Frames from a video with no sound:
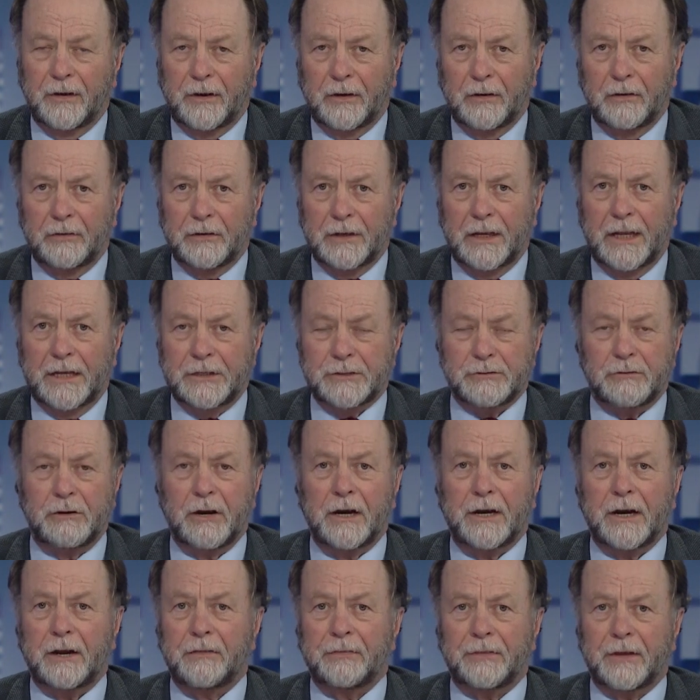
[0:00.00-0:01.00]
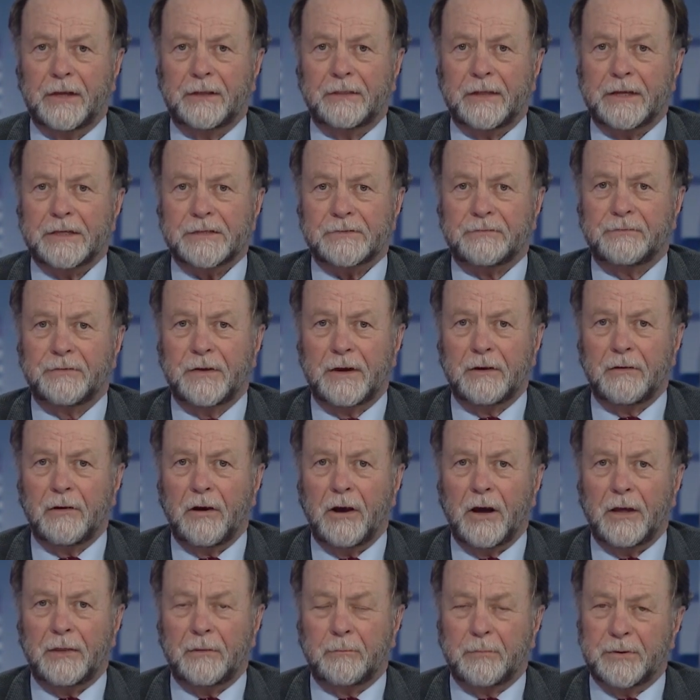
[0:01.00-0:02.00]
ledger, and I don't think that's fair
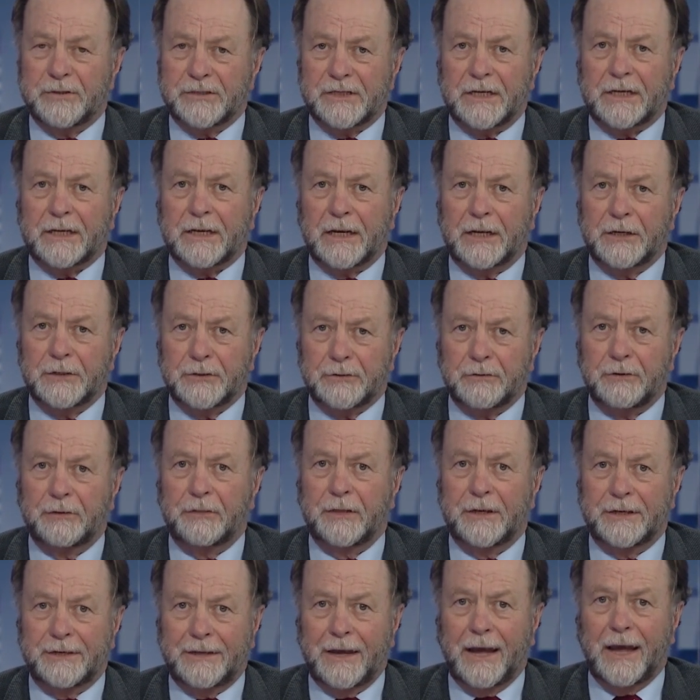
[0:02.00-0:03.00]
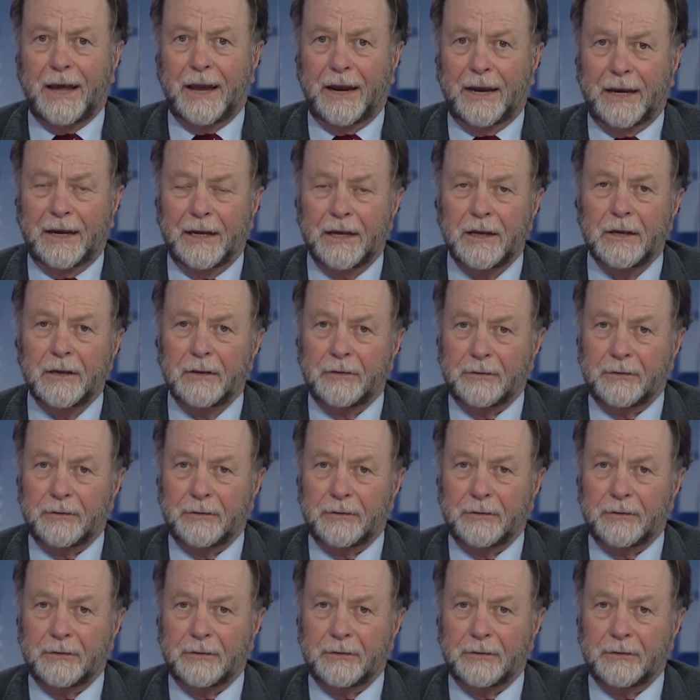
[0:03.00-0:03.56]
either, particularly during the day.